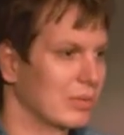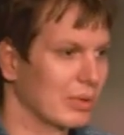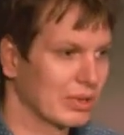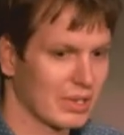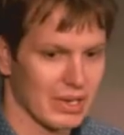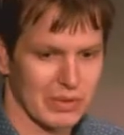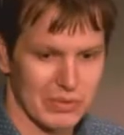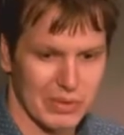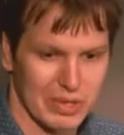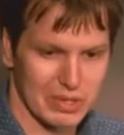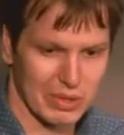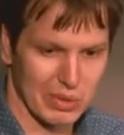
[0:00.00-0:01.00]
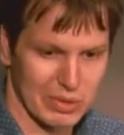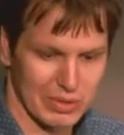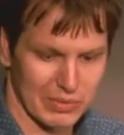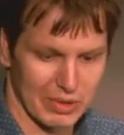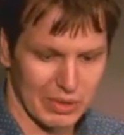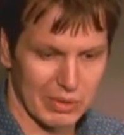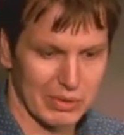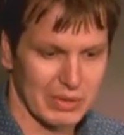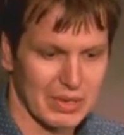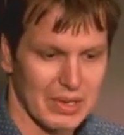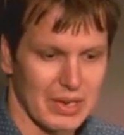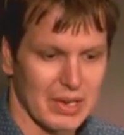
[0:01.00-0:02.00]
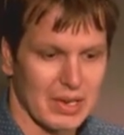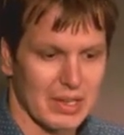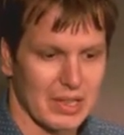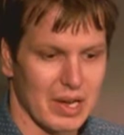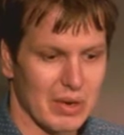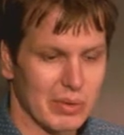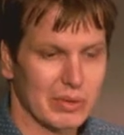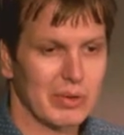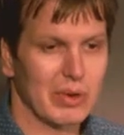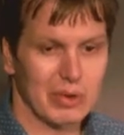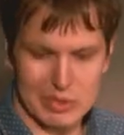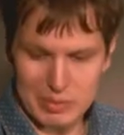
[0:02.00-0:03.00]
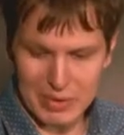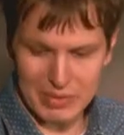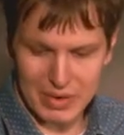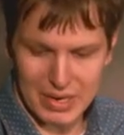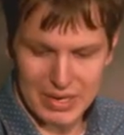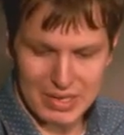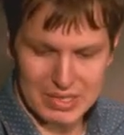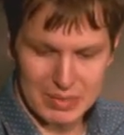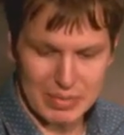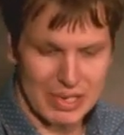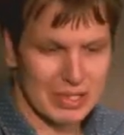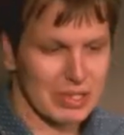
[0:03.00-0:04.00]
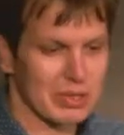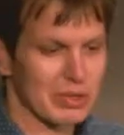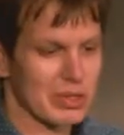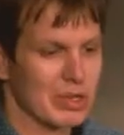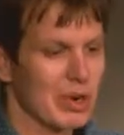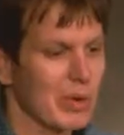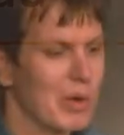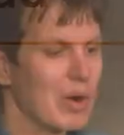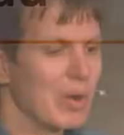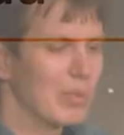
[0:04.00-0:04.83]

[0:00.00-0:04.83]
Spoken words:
what kind of queries causing the load. Now, what we also provide is ability to show